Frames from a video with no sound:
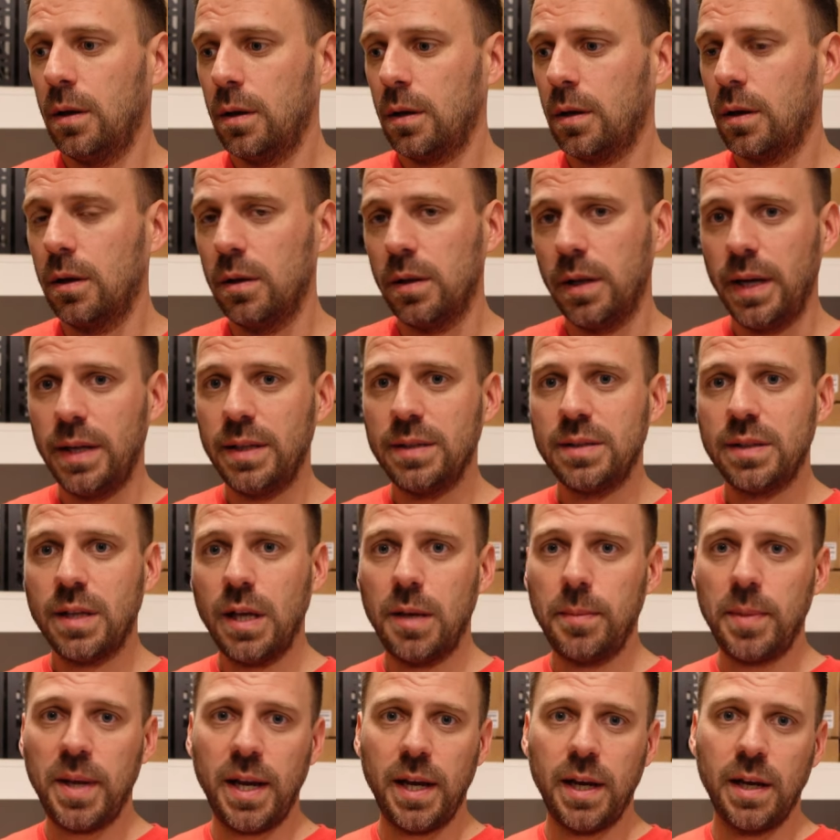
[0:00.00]

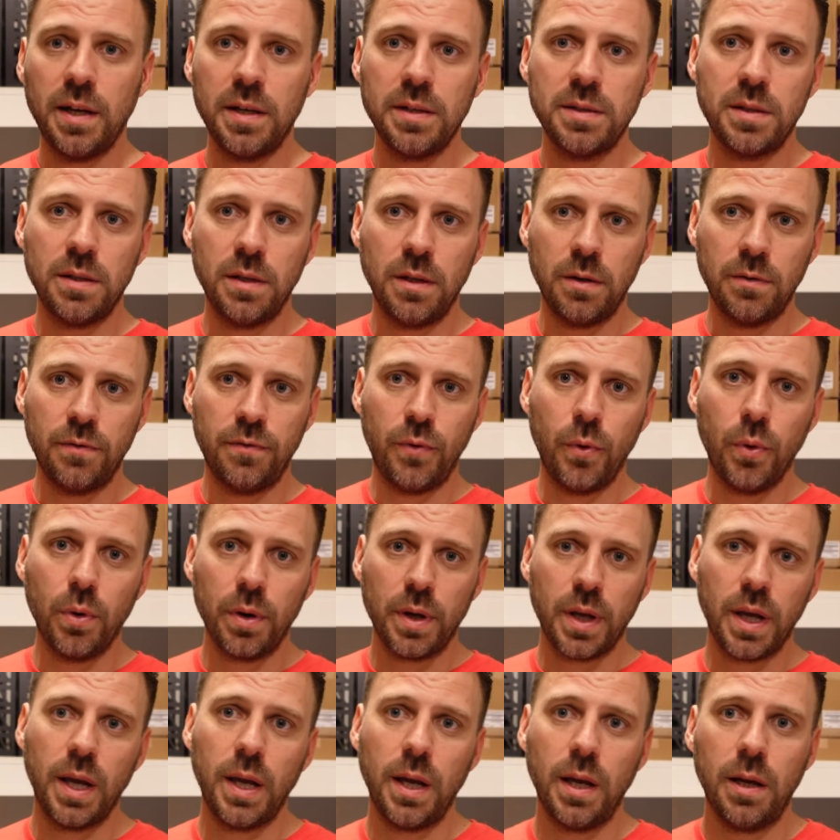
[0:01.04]
Kaleidescape has in
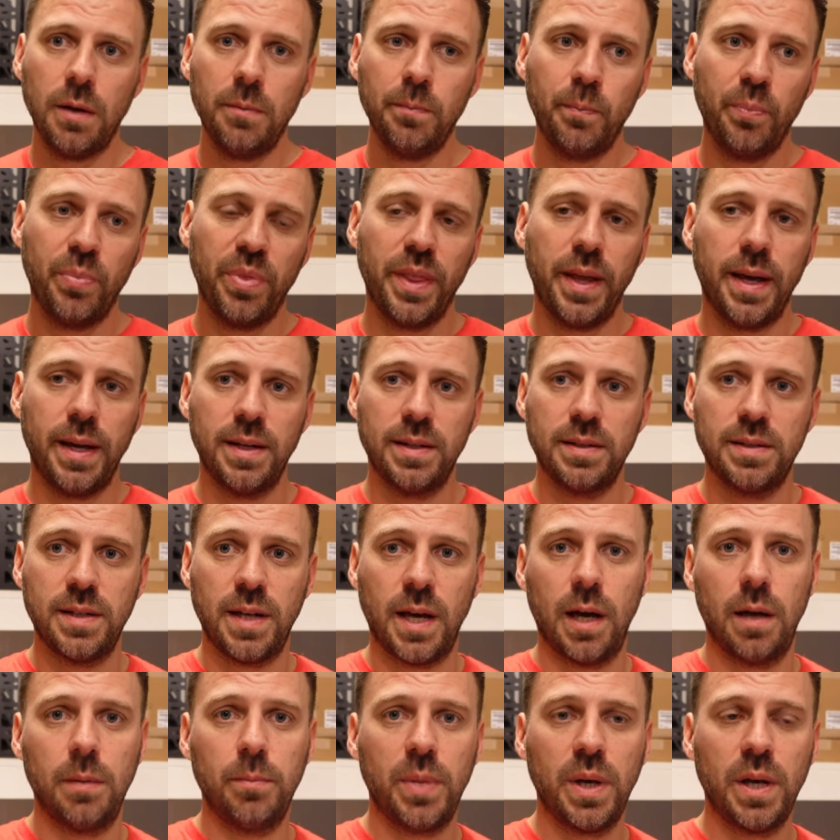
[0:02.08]
4K that has
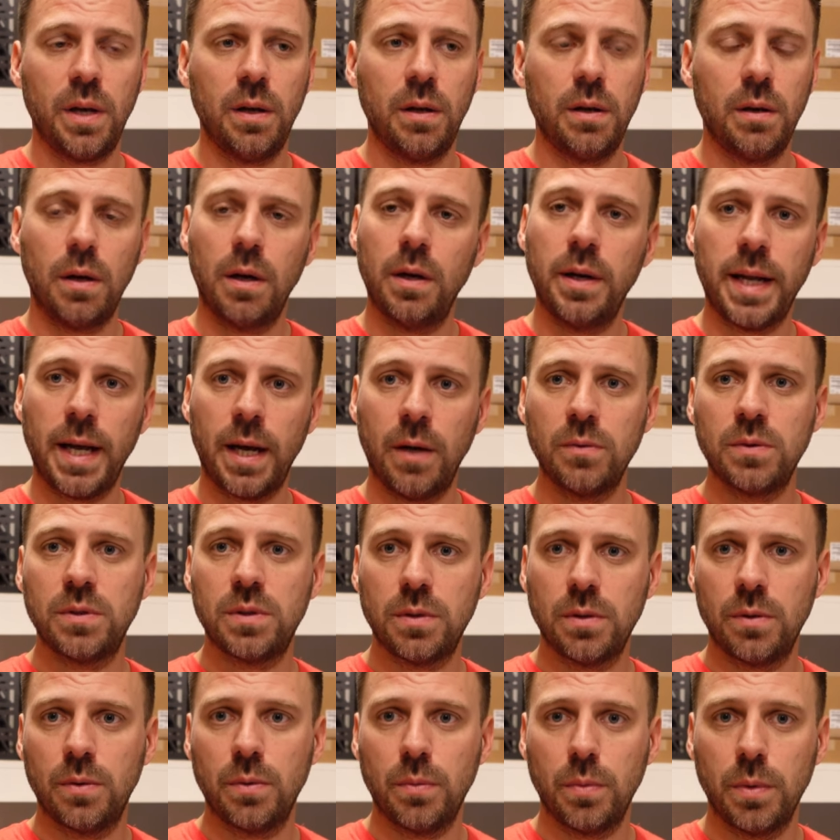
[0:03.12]
not been
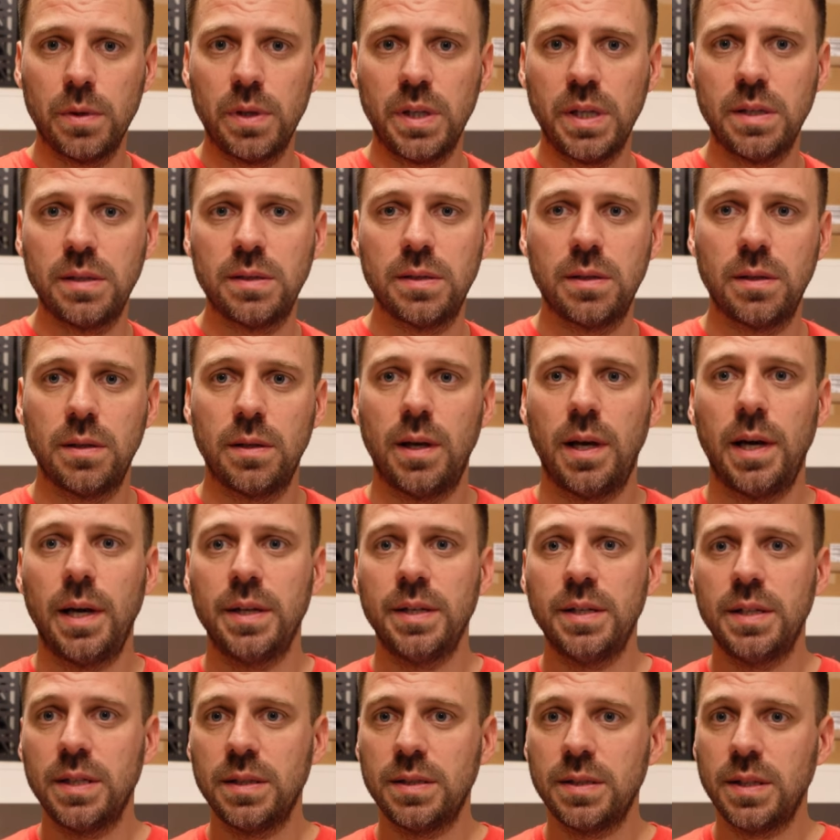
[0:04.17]
announced or released
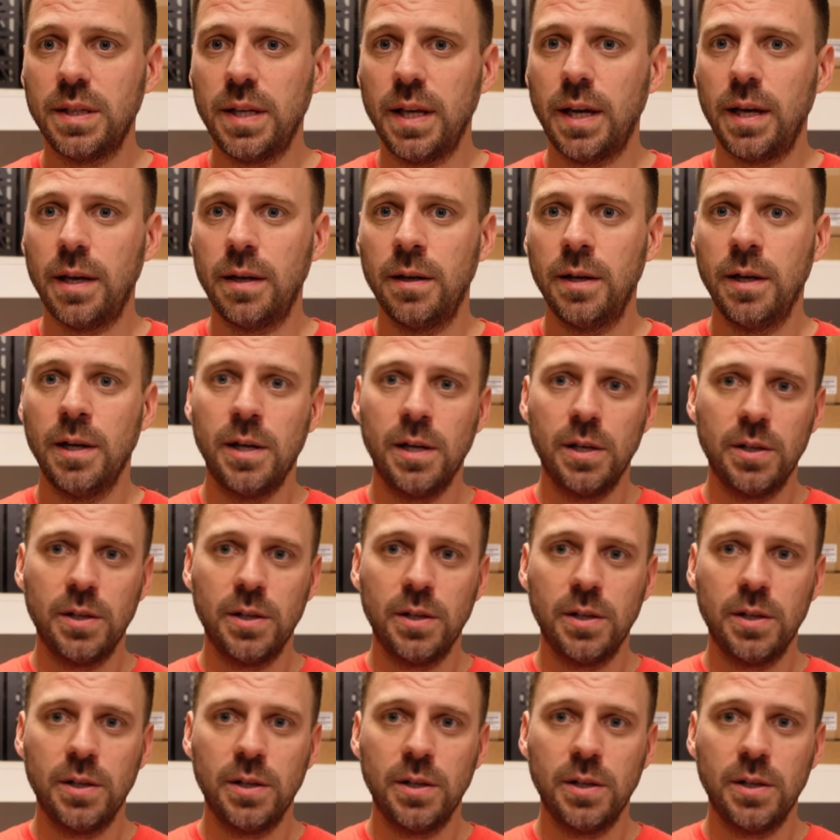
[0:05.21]
on disc yet.